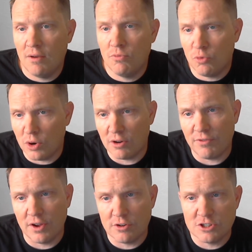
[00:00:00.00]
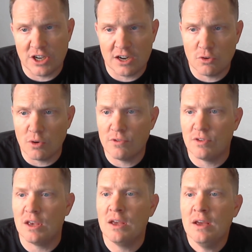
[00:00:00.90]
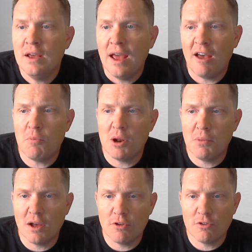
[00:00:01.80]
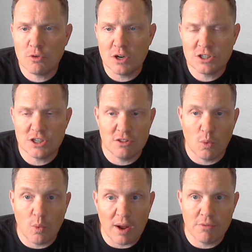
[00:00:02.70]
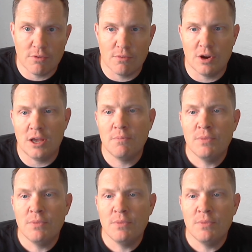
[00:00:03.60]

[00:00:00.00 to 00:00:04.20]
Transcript: Twitter founder Jack Dorsey, have been among those questioning the Web3.